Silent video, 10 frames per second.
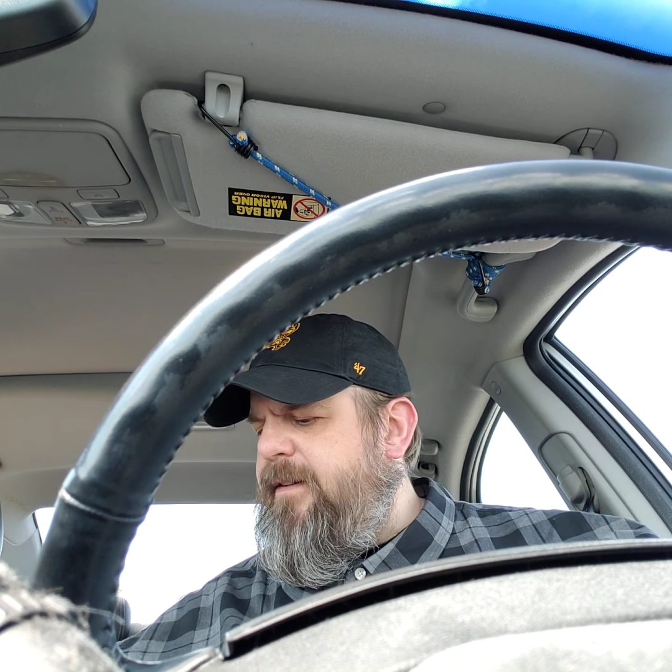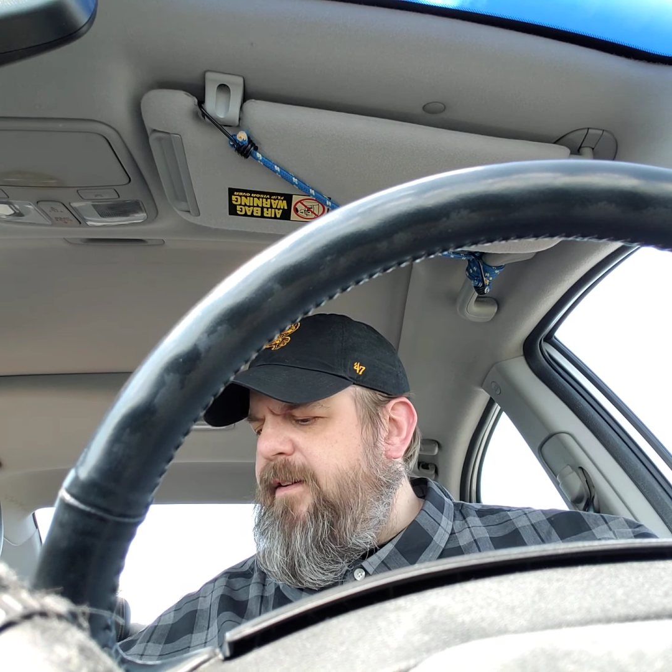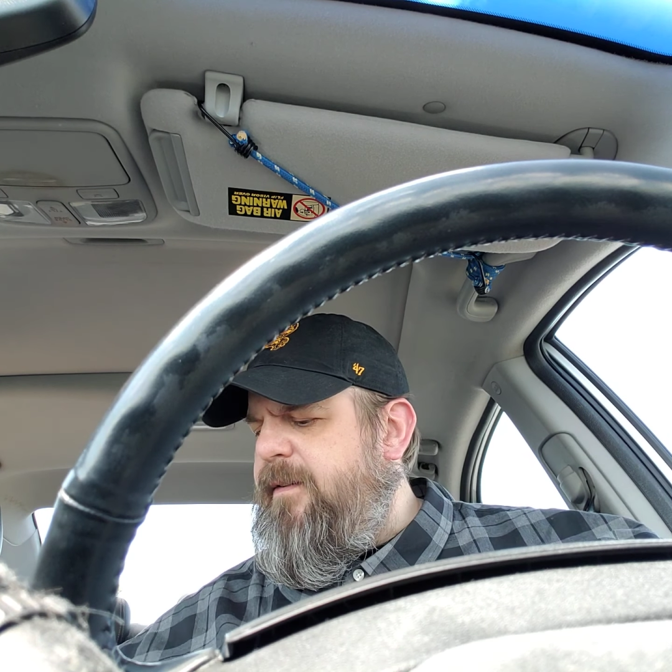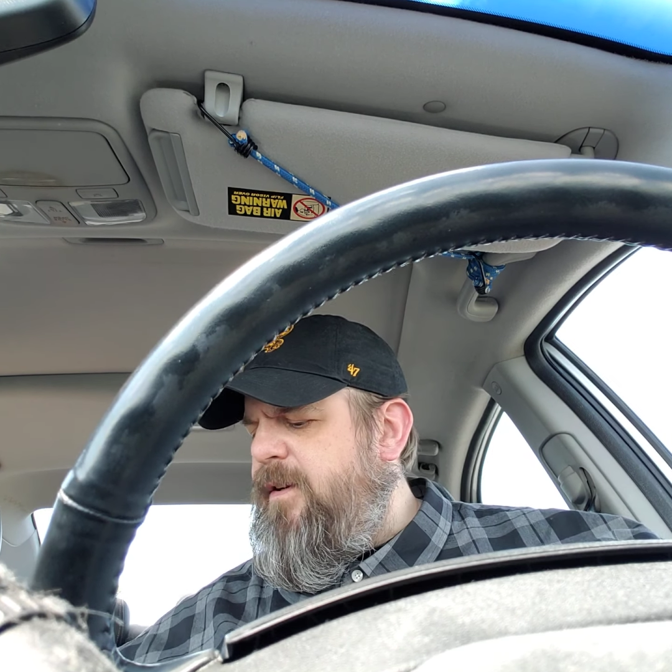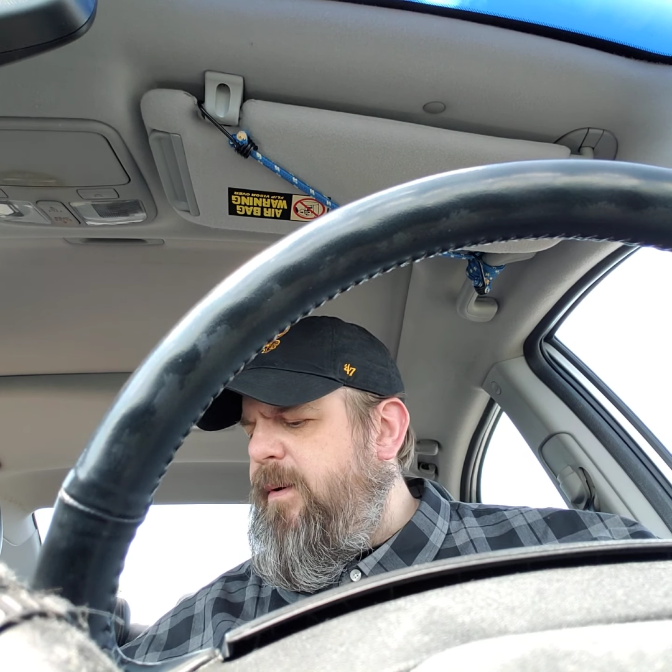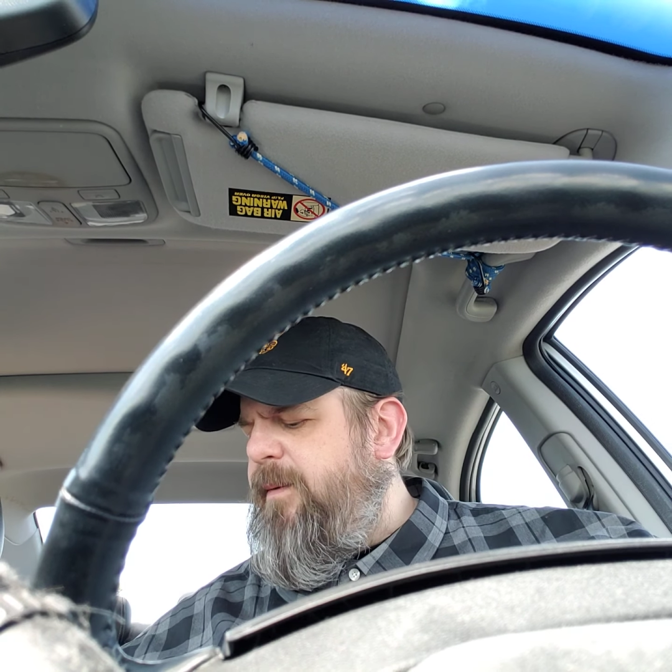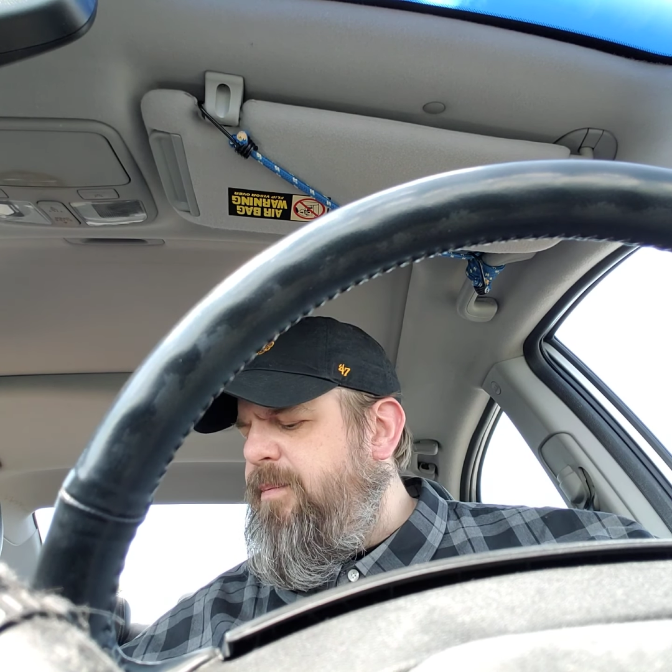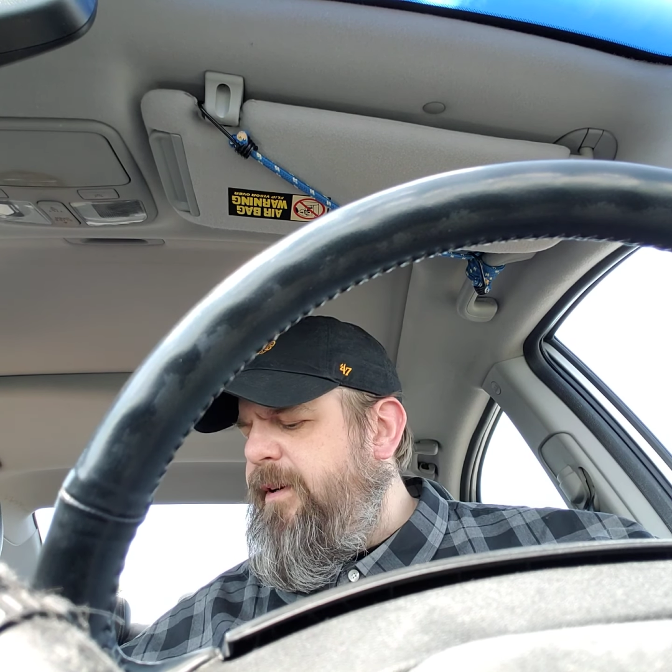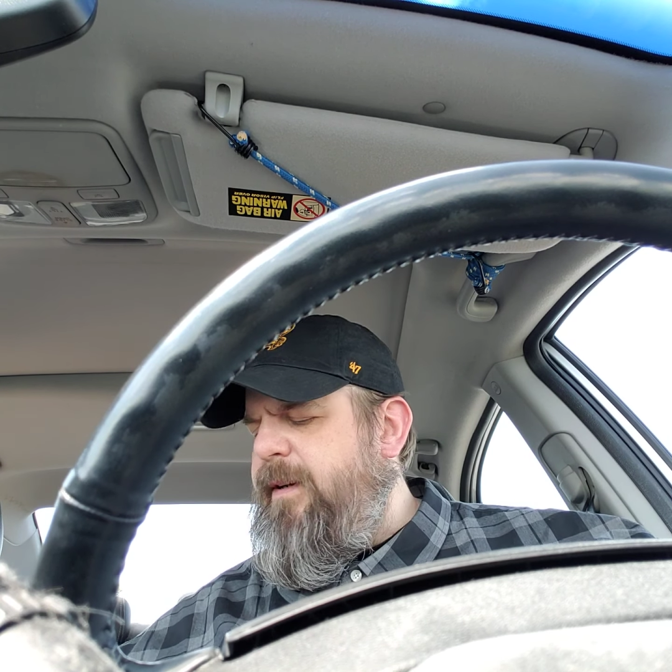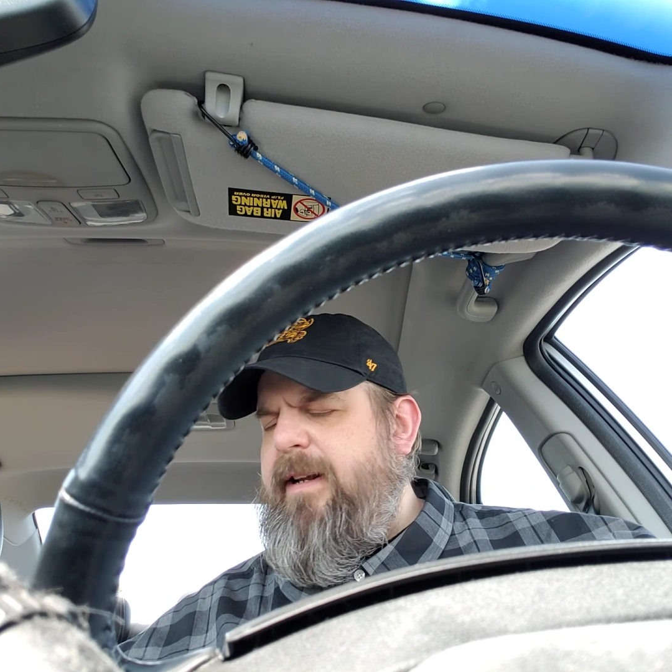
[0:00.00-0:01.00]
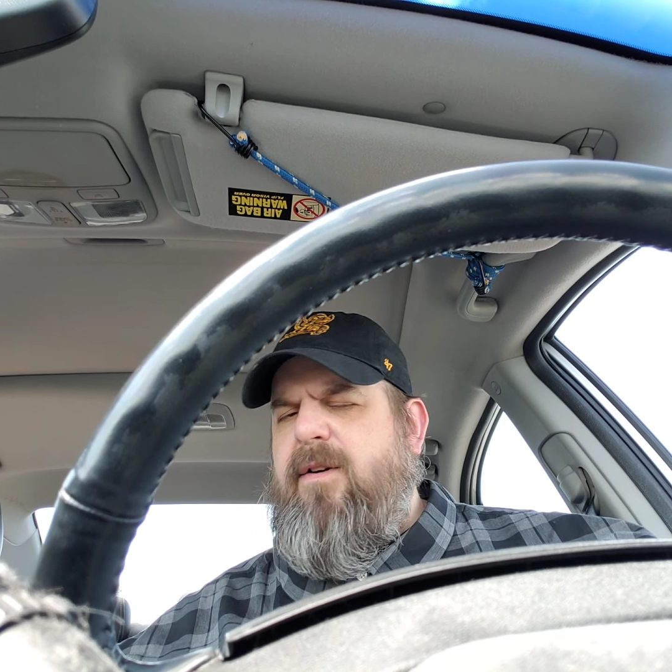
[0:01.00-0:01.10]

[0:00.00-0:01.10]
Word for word: Looks always pretty. It